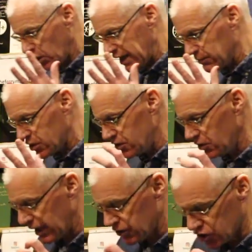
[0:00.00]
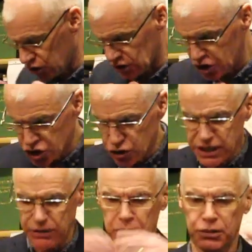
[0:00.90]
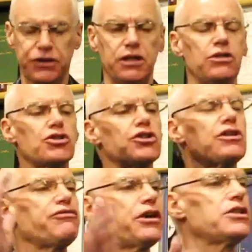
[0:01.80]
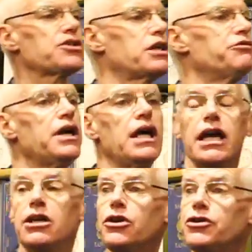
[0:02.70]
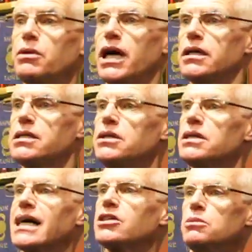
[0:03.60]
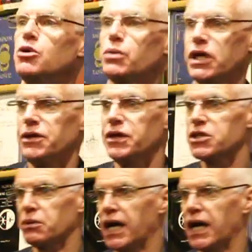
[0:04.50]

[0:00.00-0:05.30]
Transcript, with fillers: what happens is you kind of suddenly shoot out your body and you suddenly find yourself in another reality that's actually more real than this